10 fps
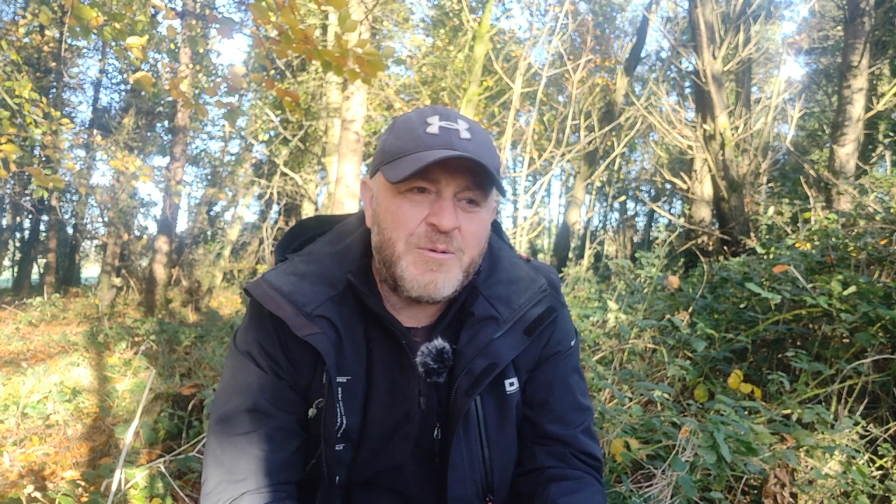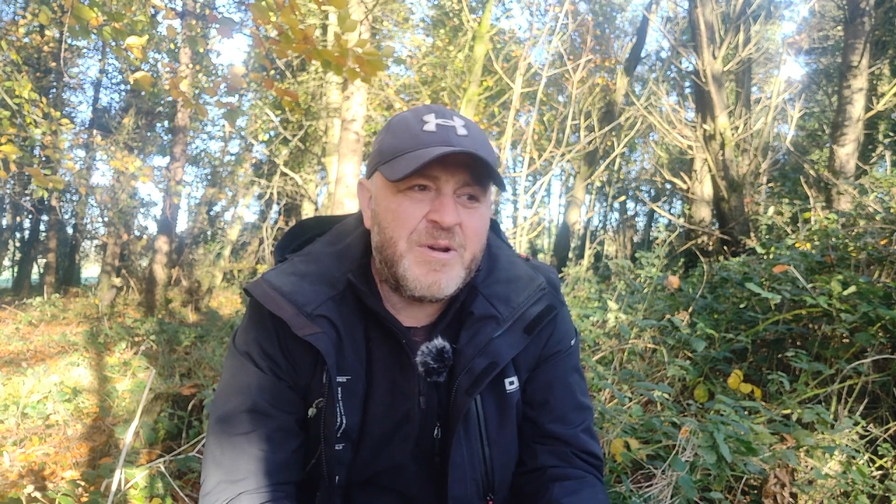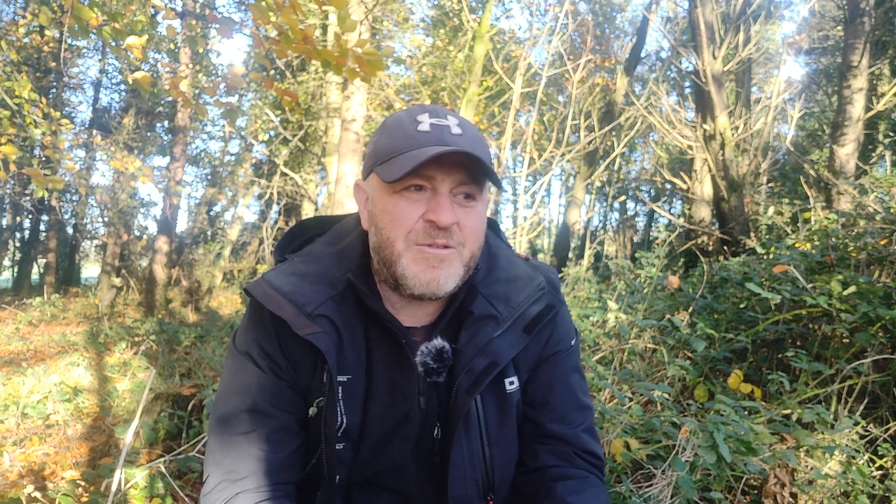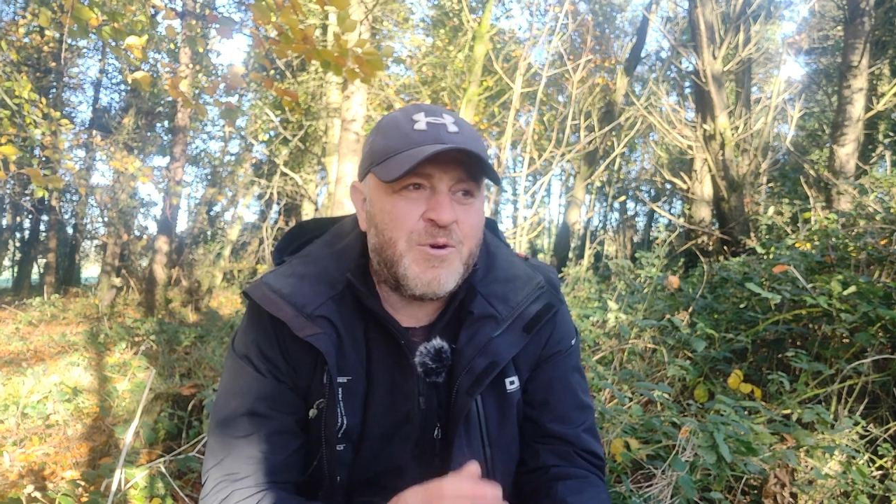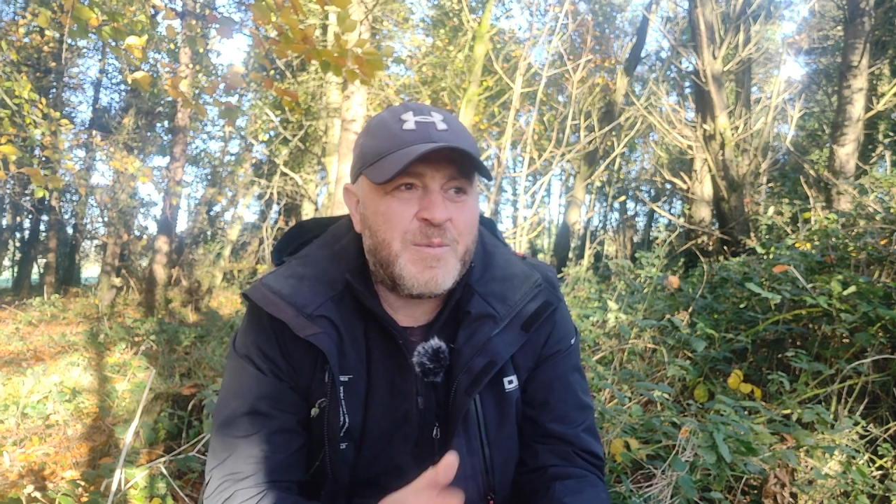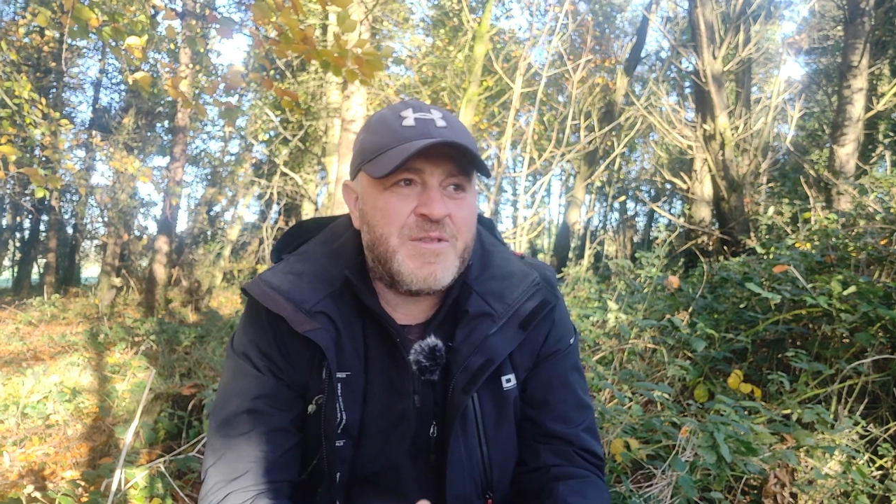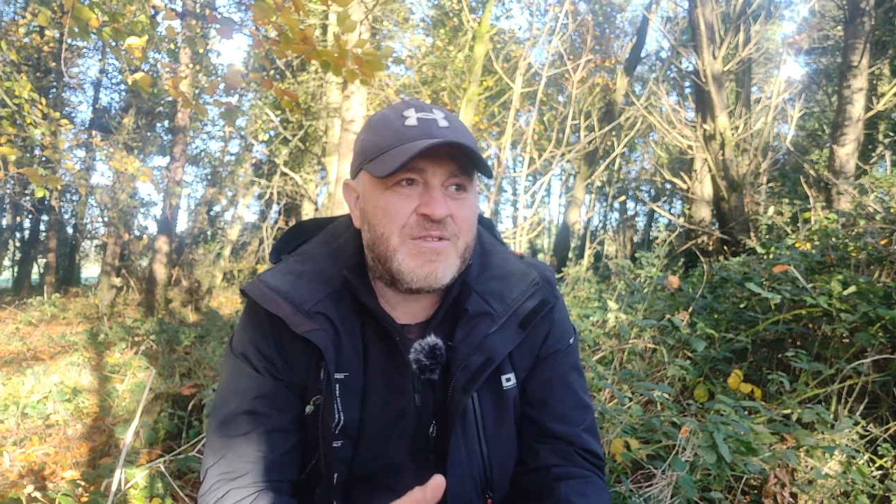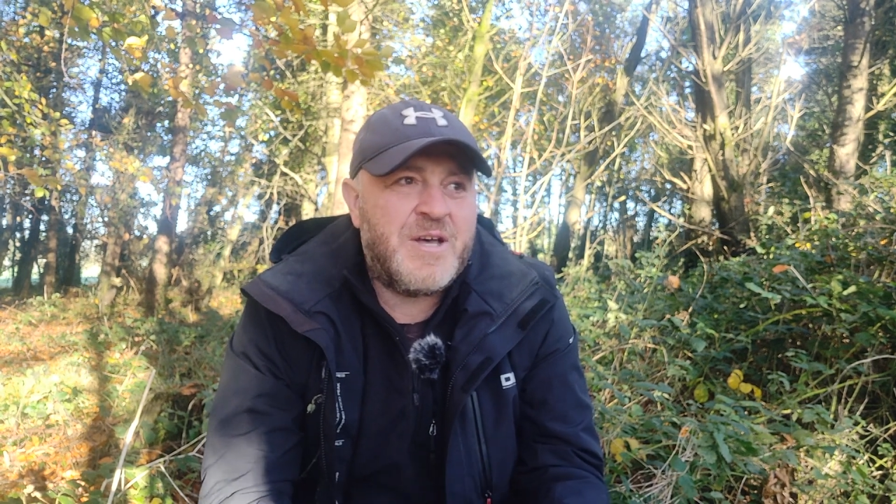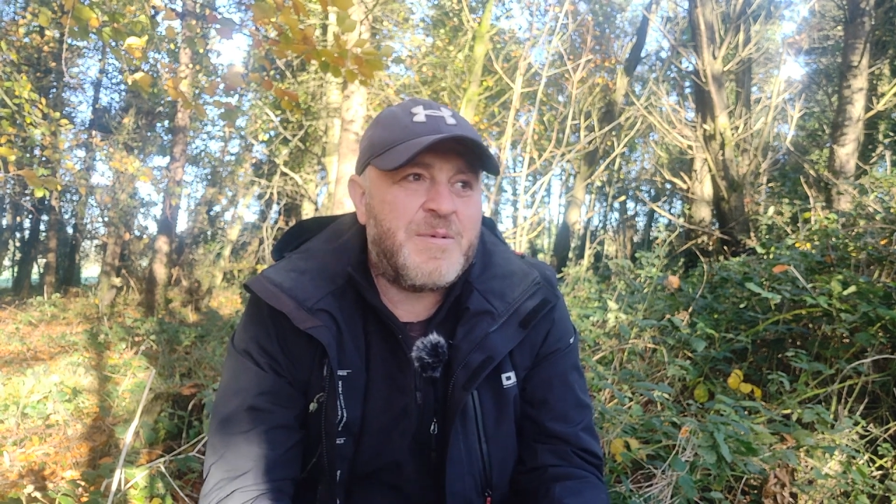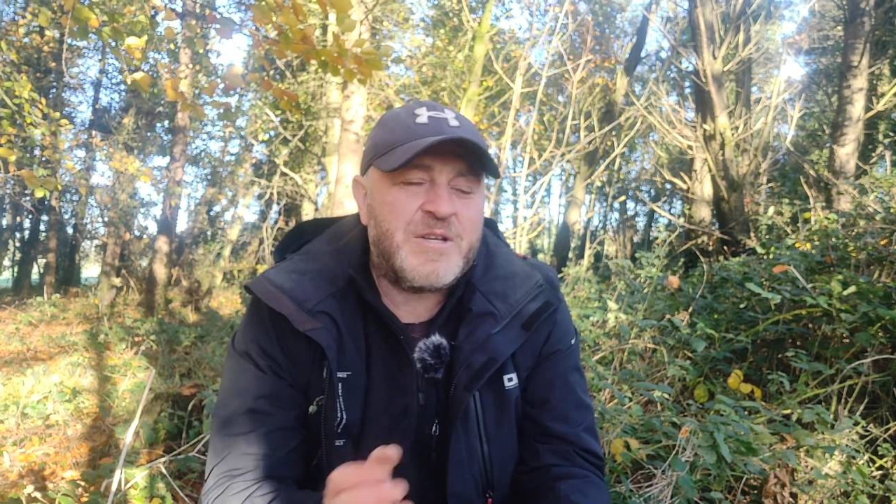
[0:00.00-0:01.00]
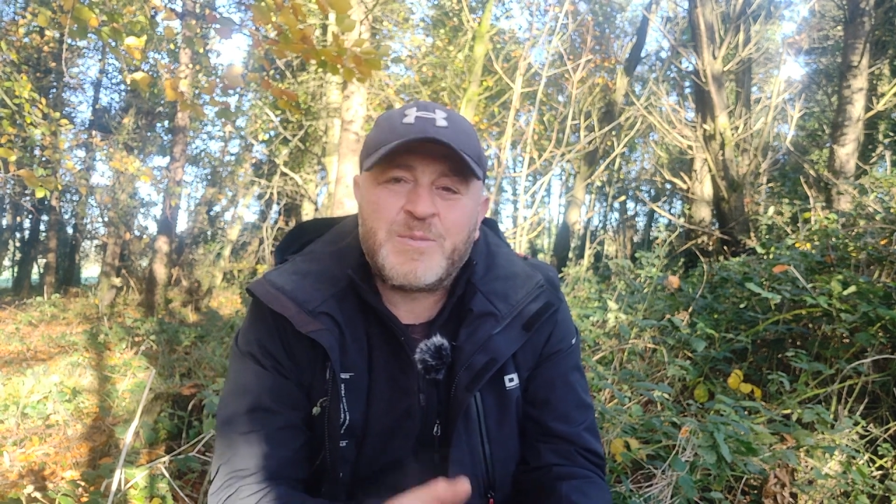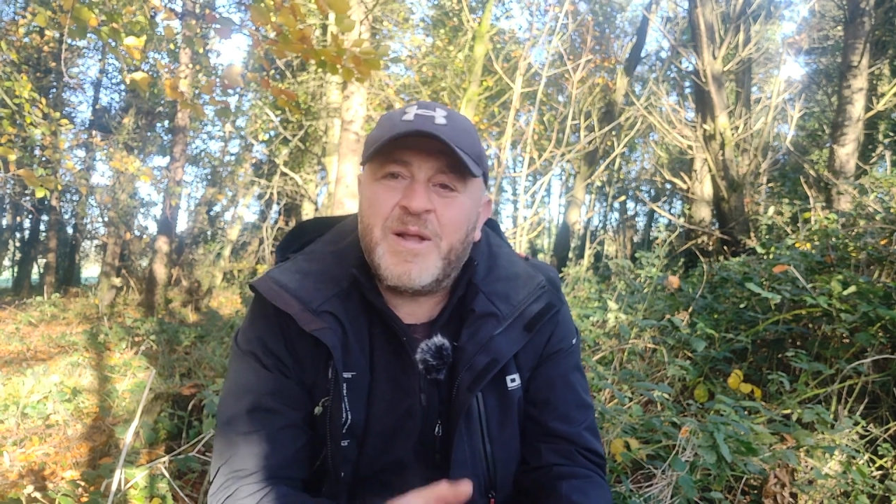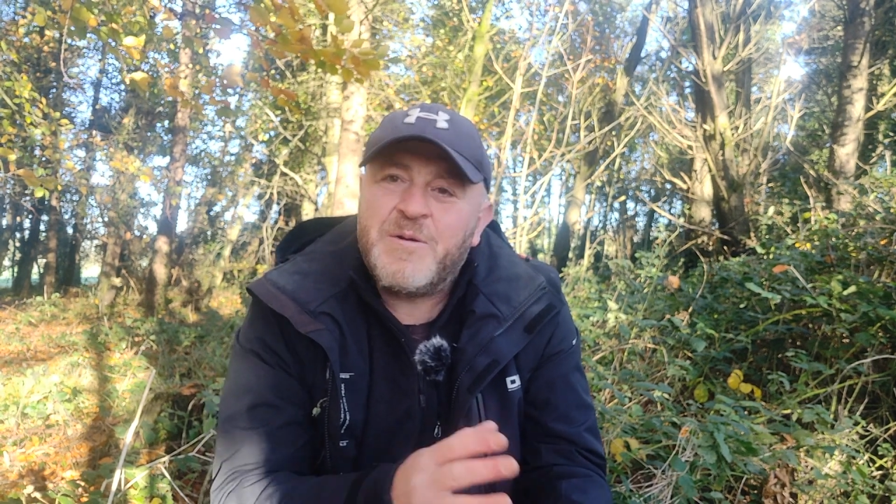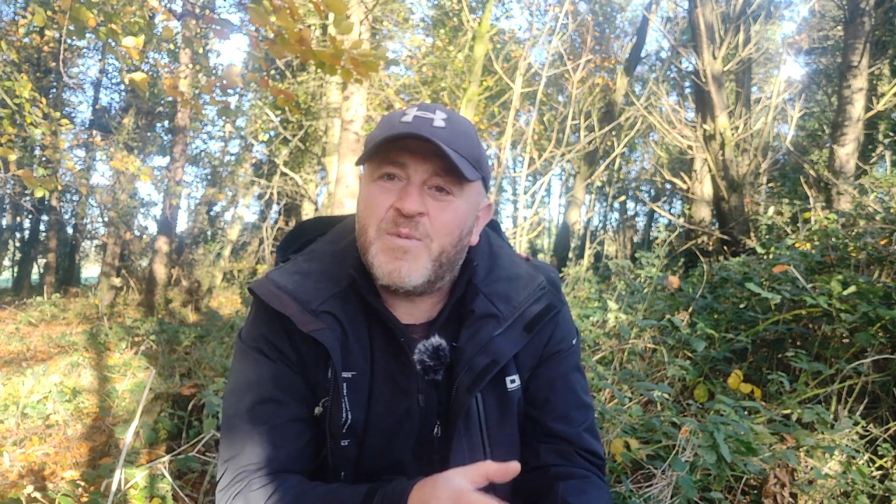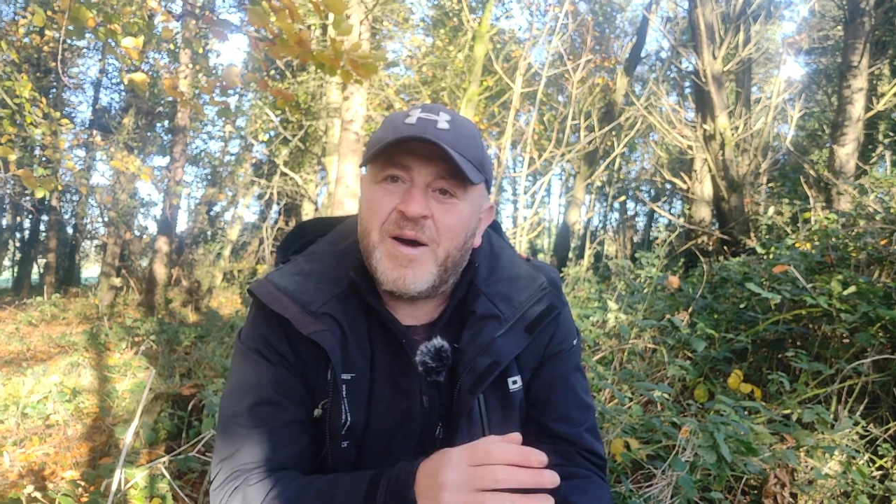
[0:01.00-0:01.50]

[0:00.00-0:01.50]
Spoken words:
I don't want to talk about this now, but I'll explain